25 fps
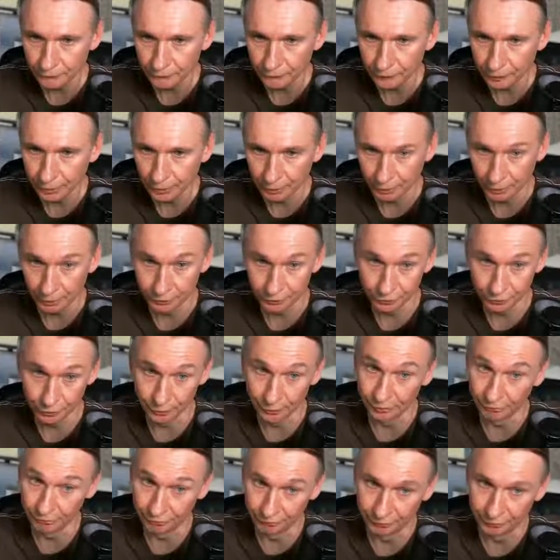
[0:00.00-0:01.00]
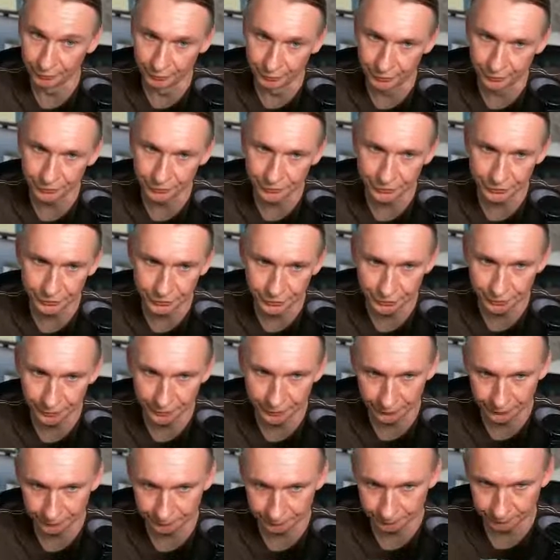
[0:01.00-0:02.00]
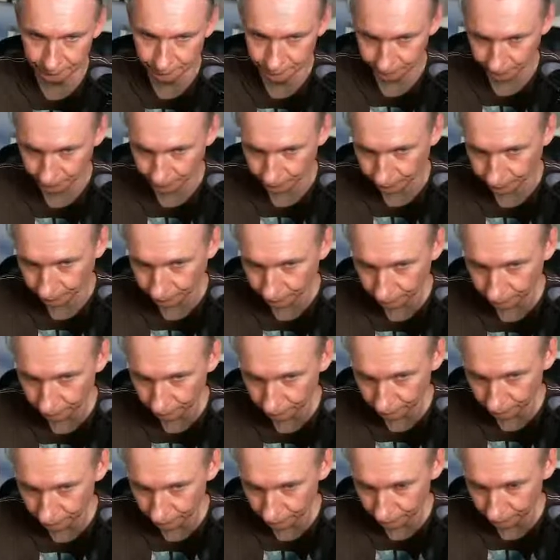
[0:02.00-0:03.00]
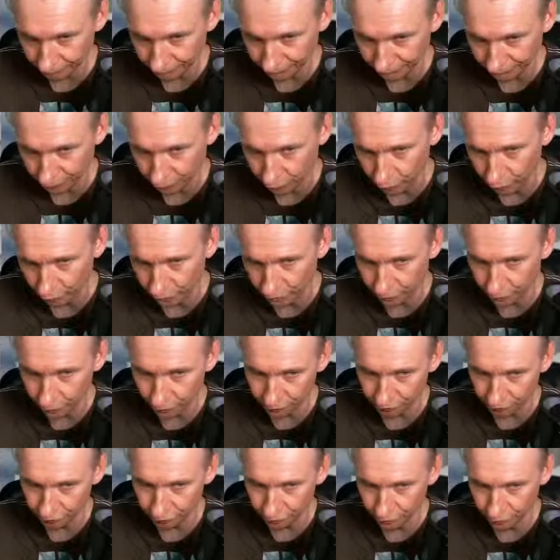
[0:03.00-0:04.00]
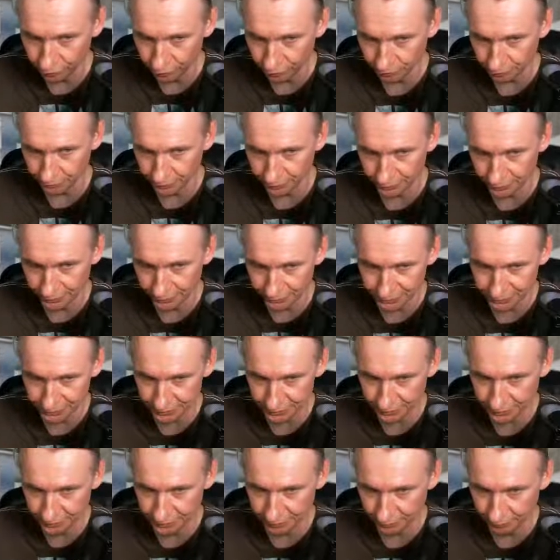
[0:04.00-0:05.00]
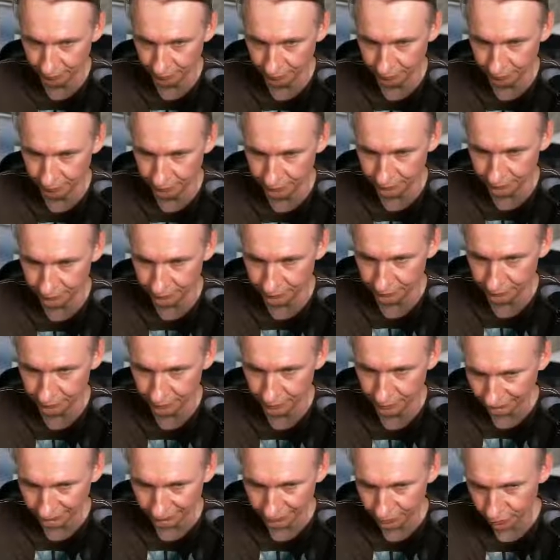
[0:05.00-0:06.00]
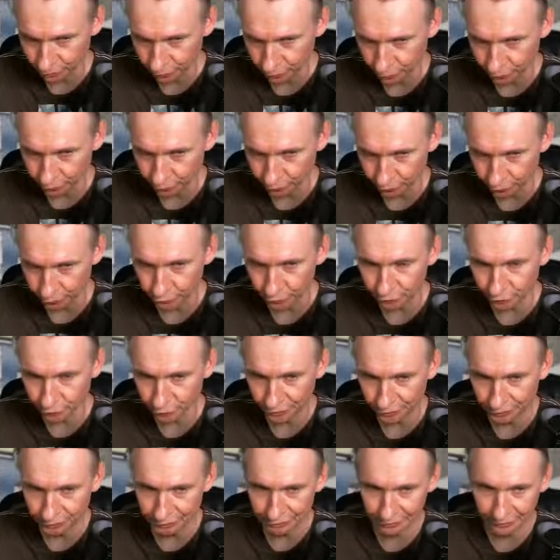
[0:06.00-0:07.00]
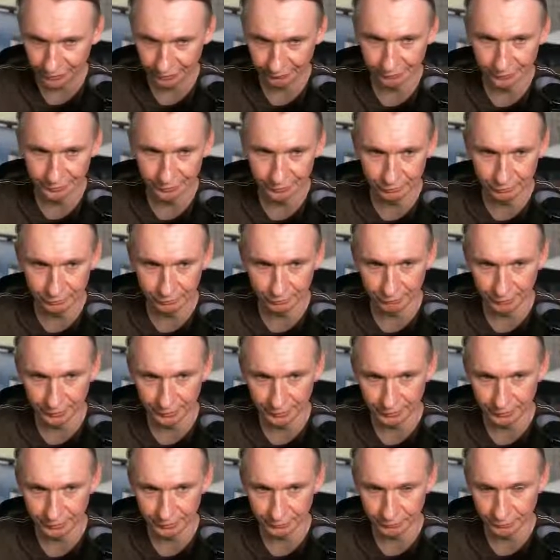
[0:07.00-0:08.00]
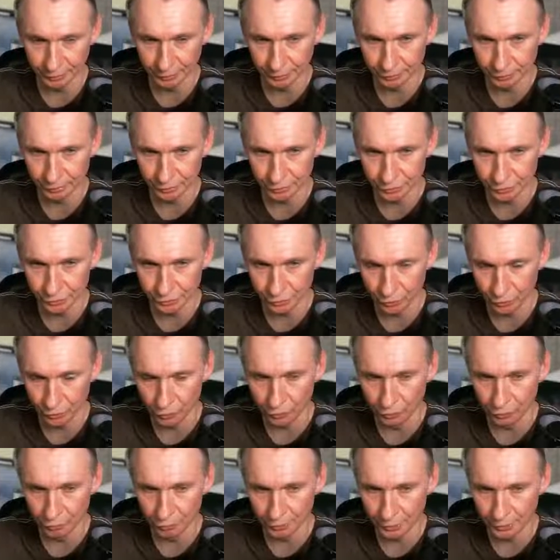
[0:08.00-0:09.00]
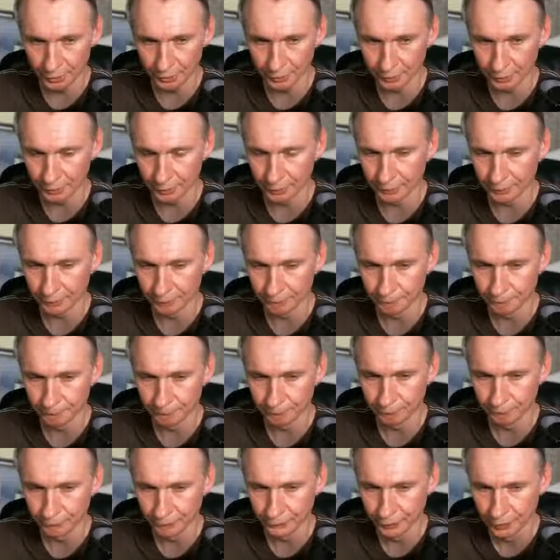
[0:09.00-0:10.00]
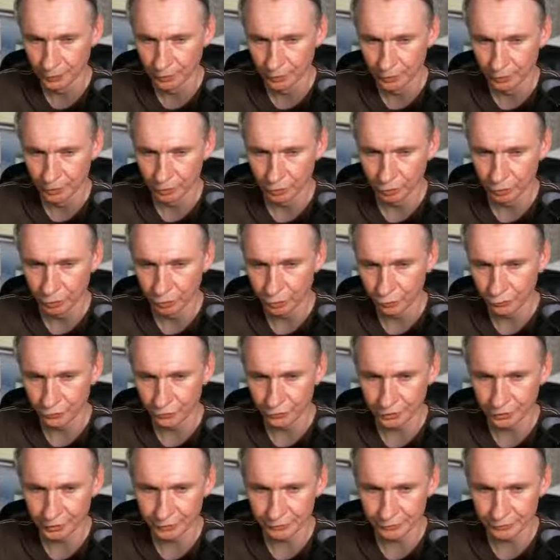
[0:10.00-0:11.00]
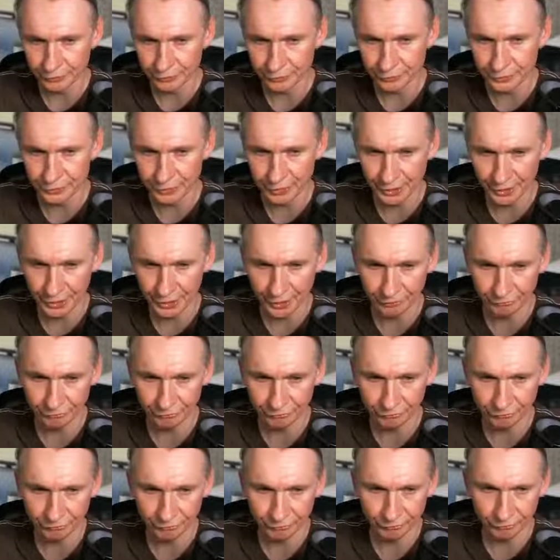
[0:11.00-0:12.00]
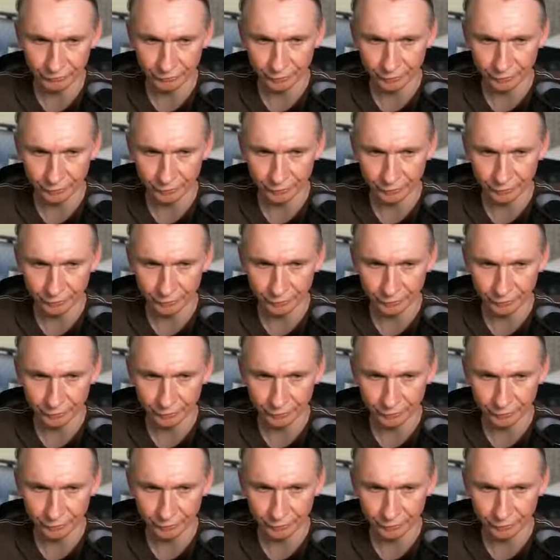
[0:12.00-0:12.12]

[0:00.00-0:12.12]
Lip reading: 12 images, and only one volume, but that's a little bit, it's not entirely correct, because all my containers have